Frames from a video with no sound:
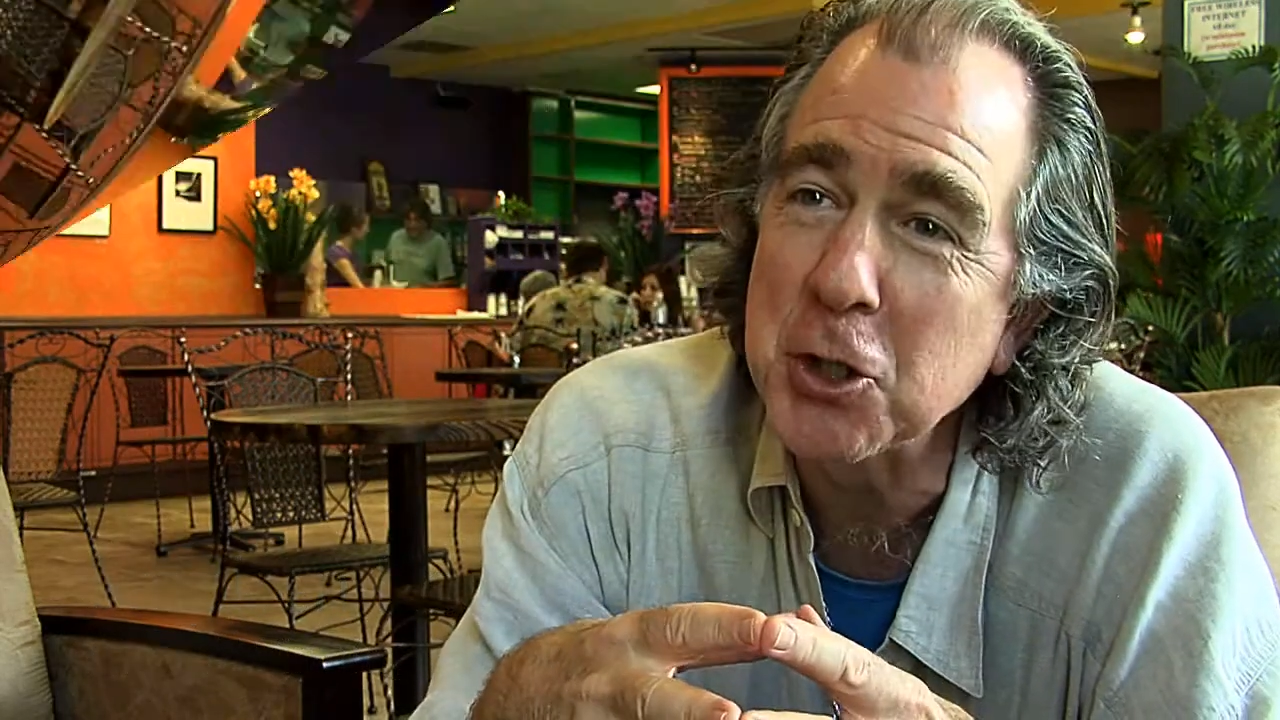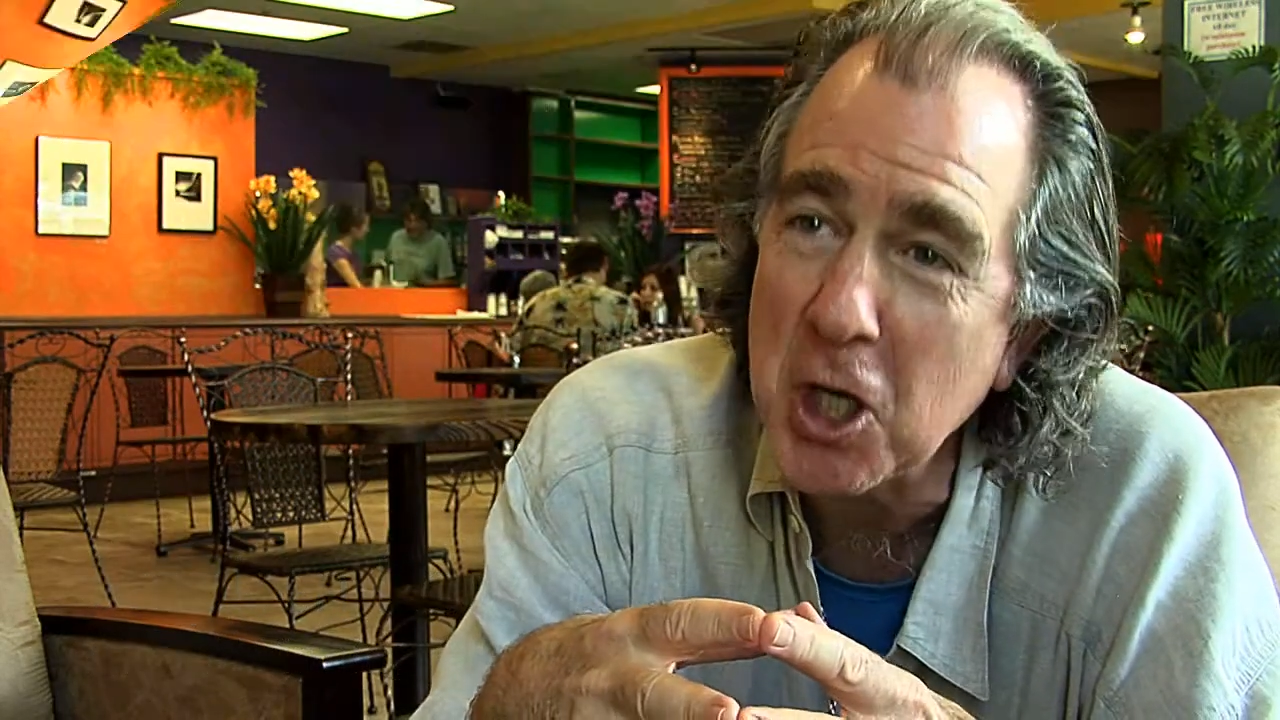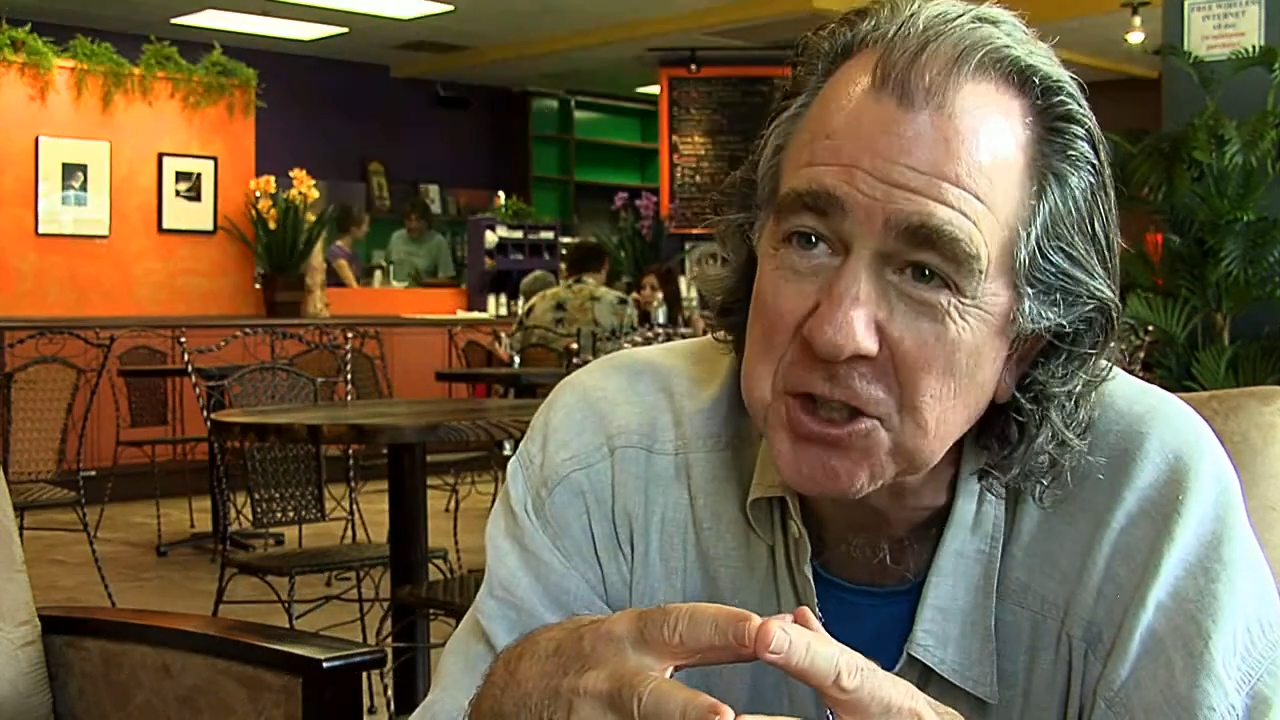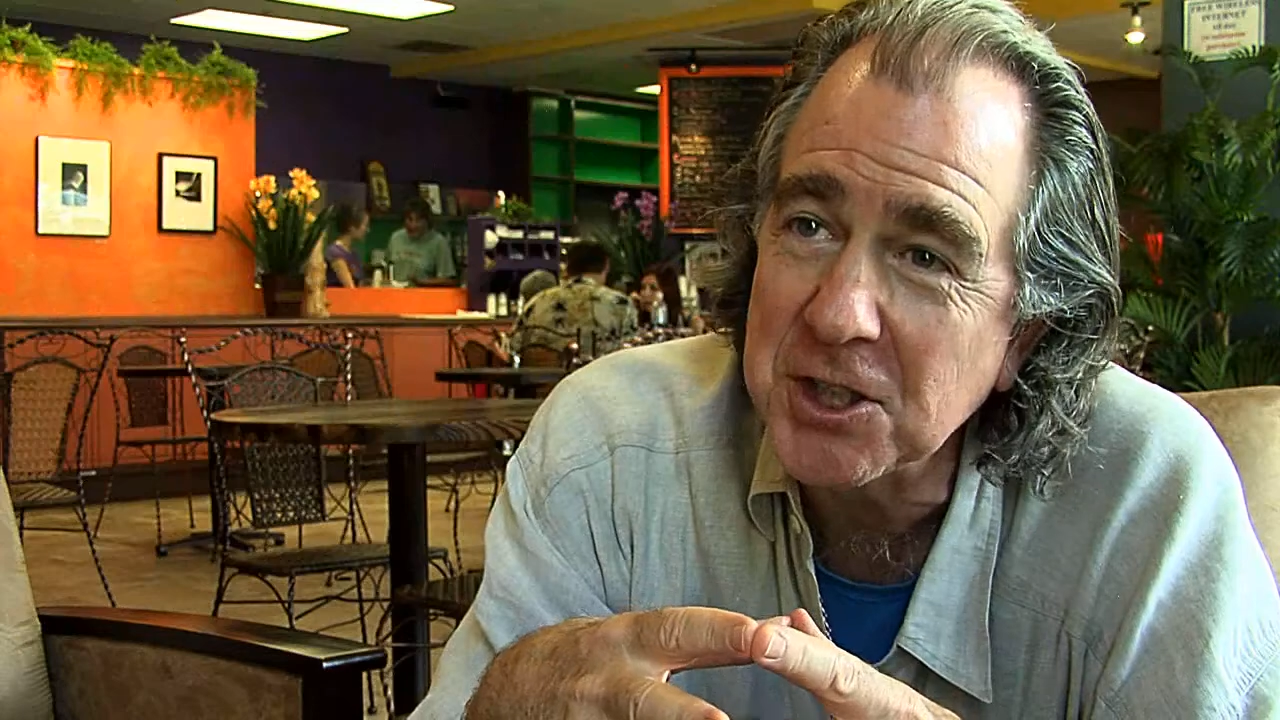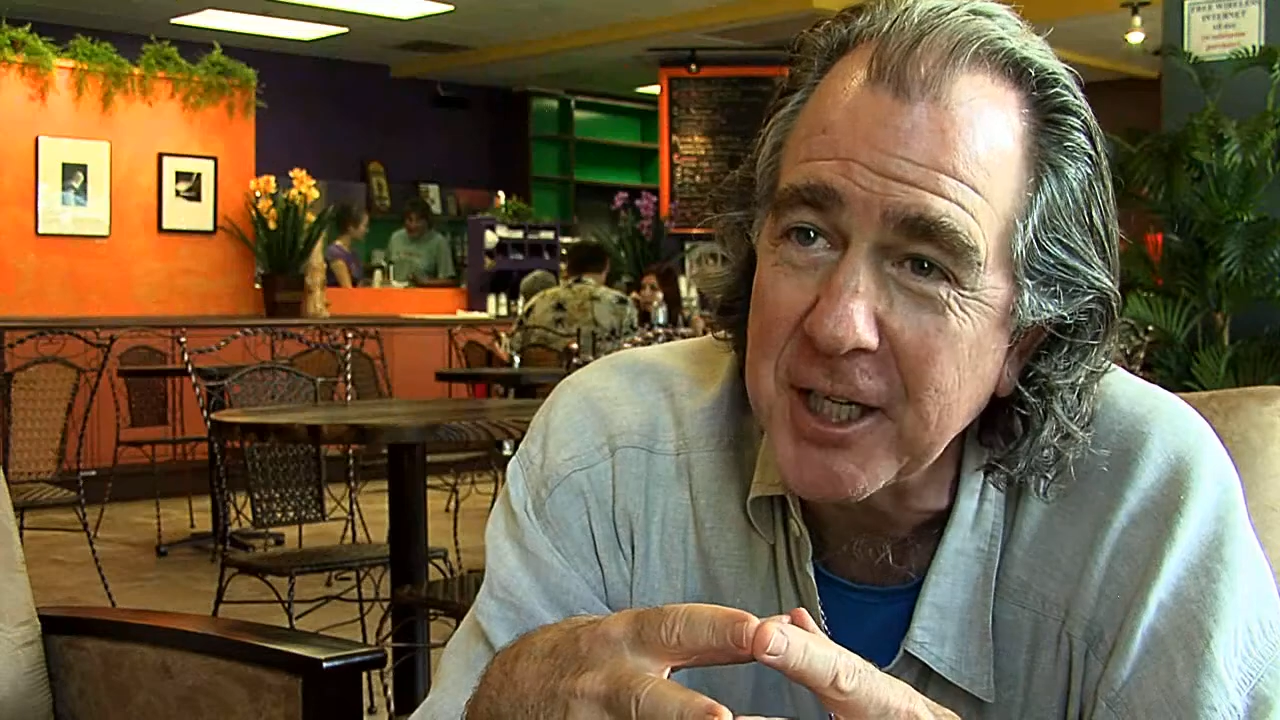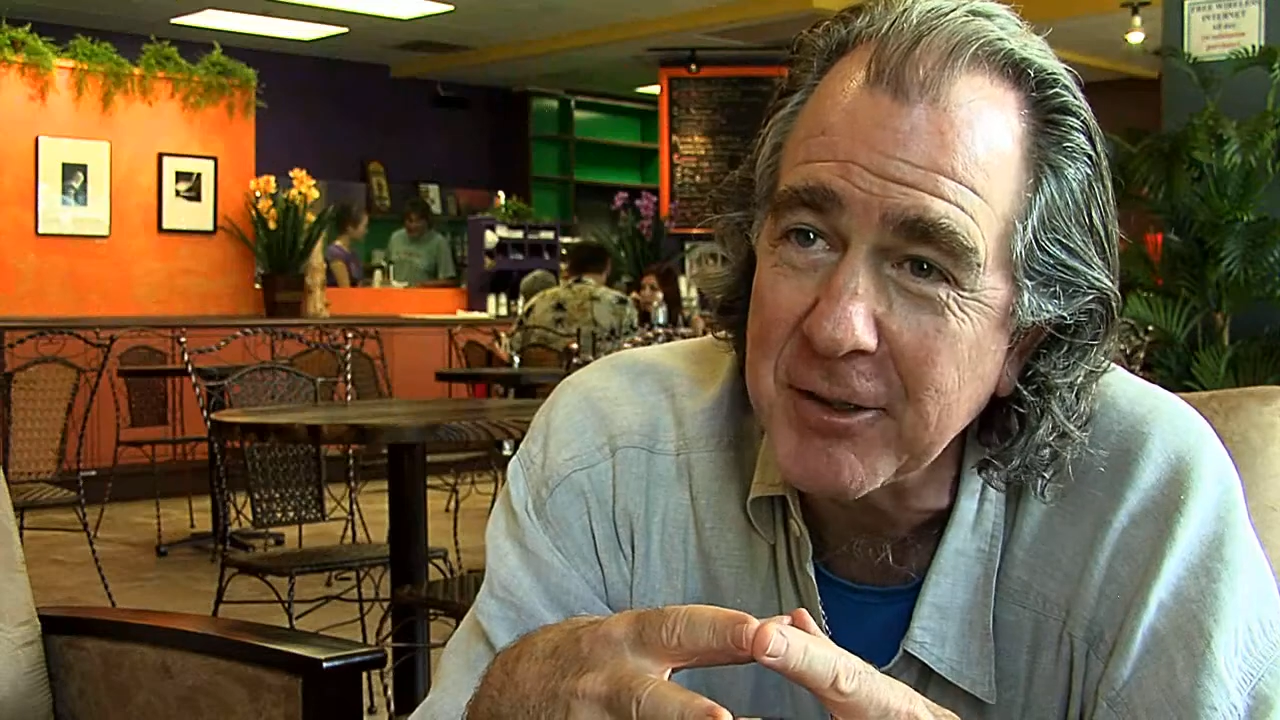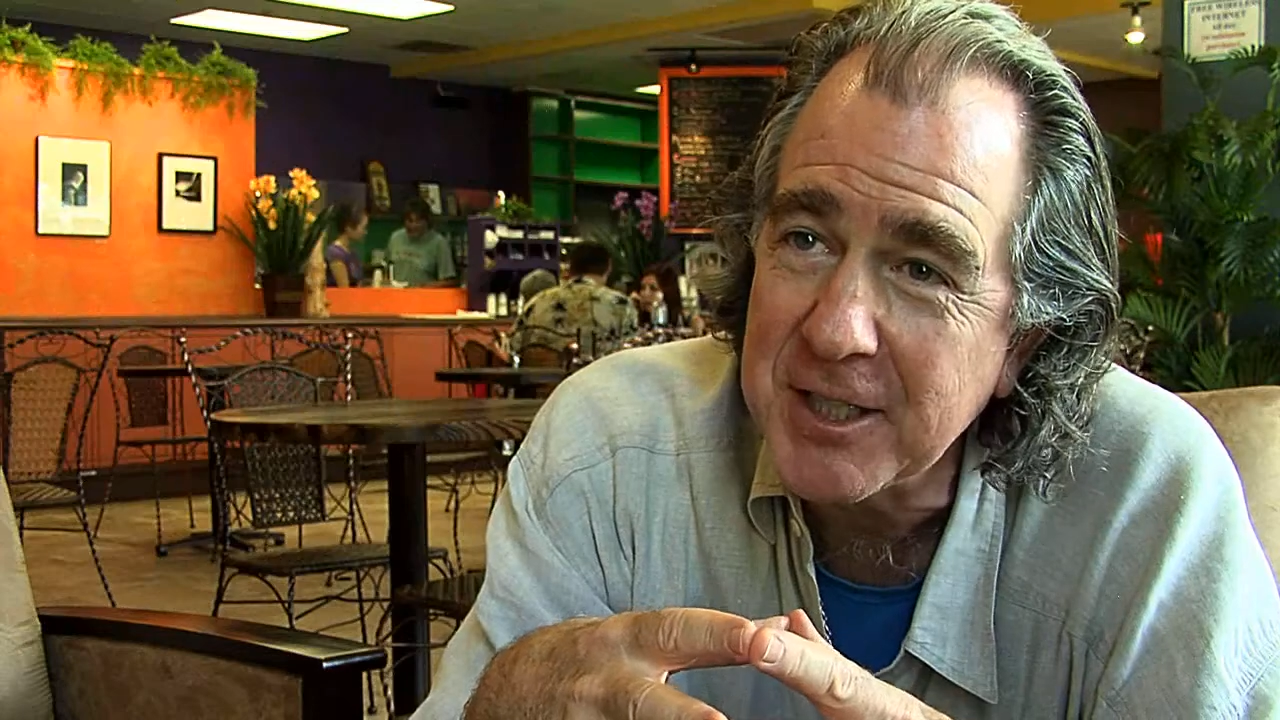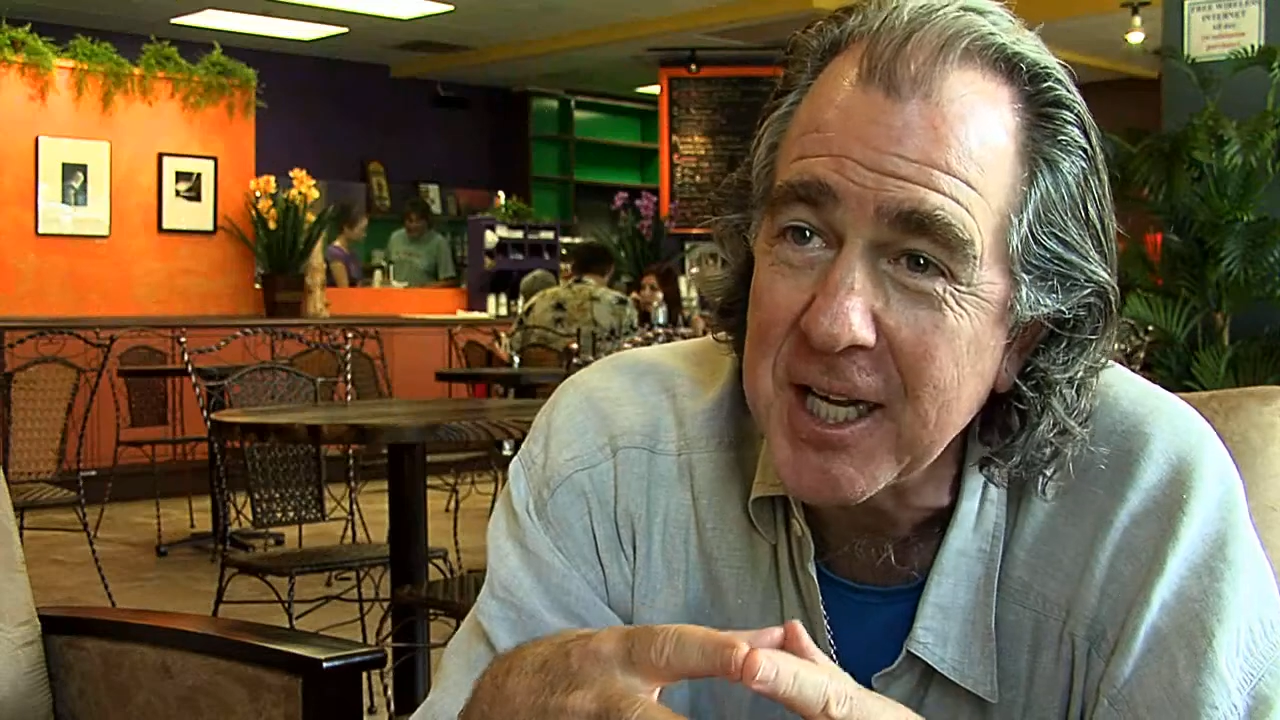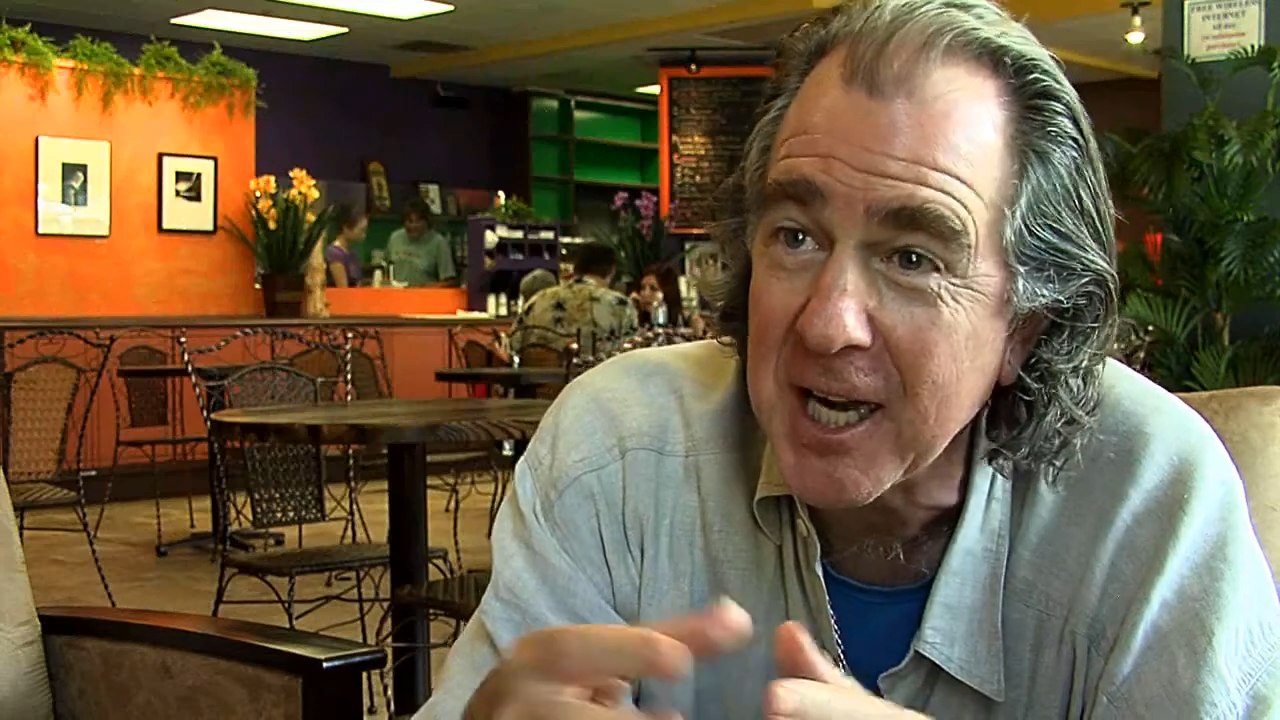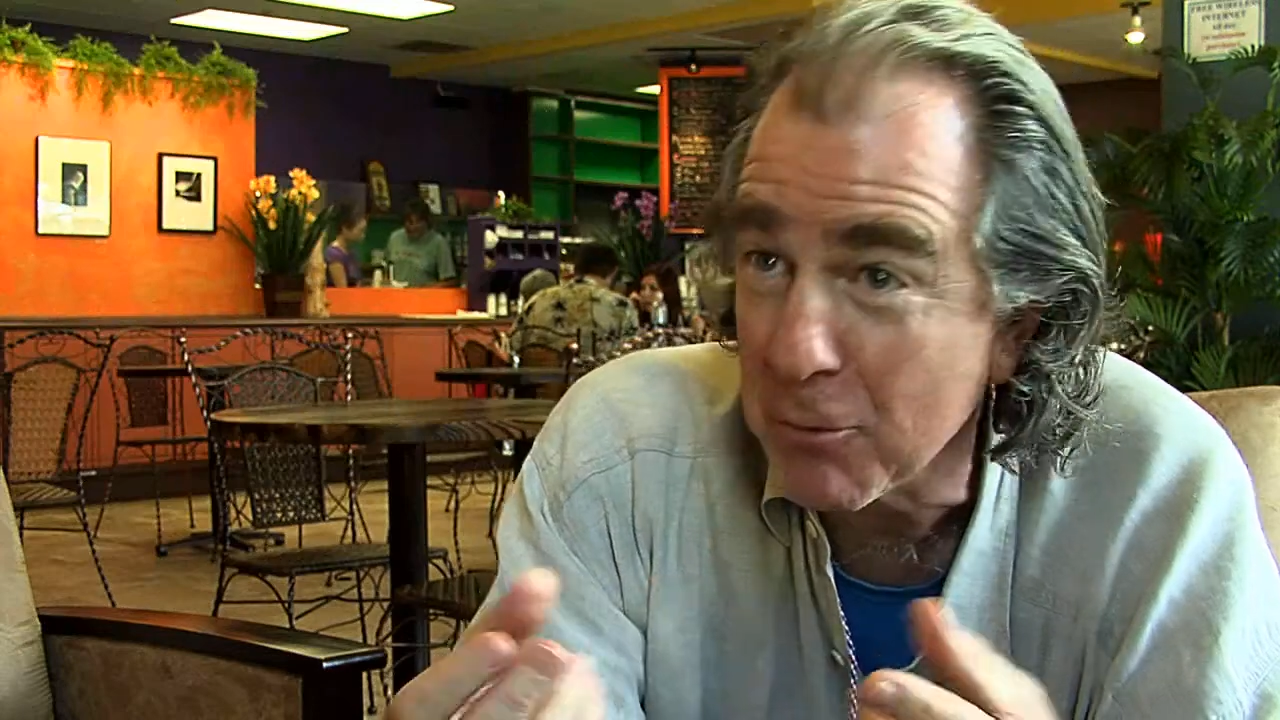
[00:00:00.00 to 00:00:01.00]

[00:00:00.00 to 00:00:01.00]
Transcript: cautionary tale.